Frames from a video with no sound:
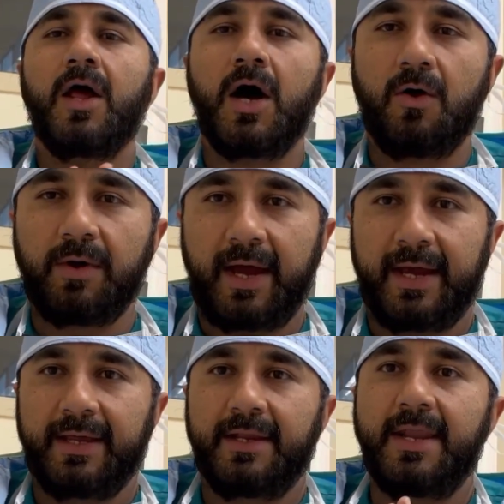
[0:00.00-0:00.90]

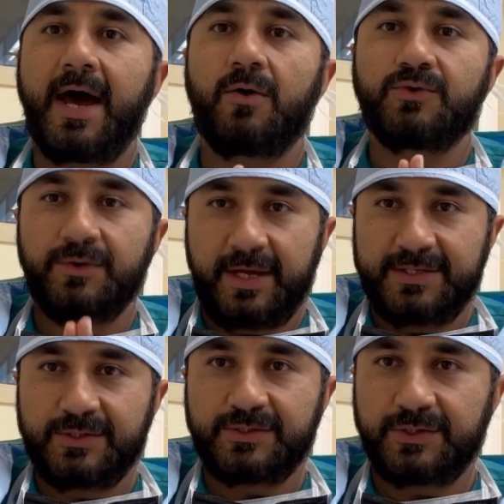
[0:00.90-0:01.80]
Okay, now today
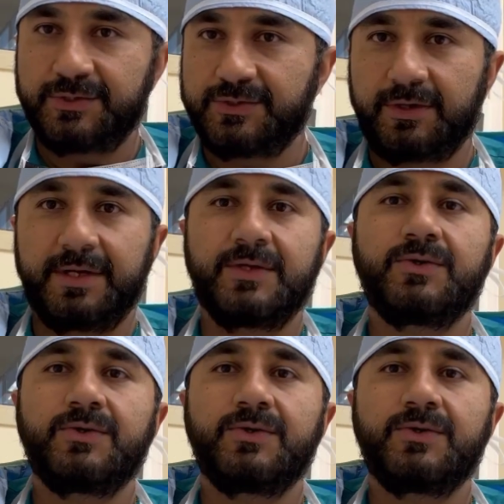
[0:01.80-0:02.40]
is your surgery.